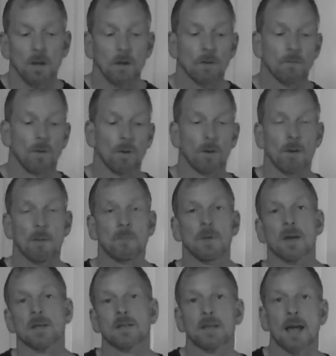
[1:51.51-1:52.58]
you're folding up,
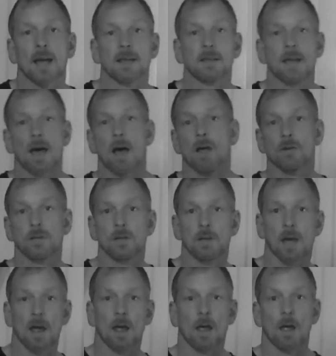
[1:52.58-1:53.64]
you got a stack of towels and
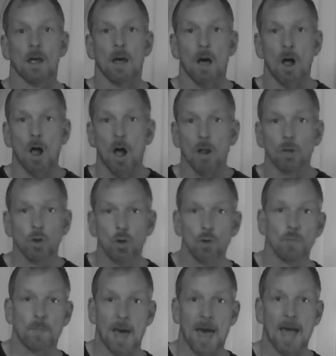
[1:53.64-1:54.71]
you got a
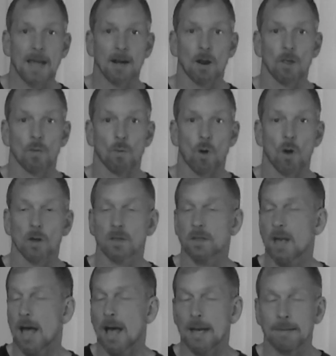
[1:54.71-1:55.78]
loop hanging on the wrong
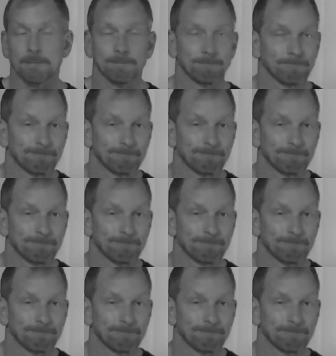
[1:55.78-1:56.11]
side.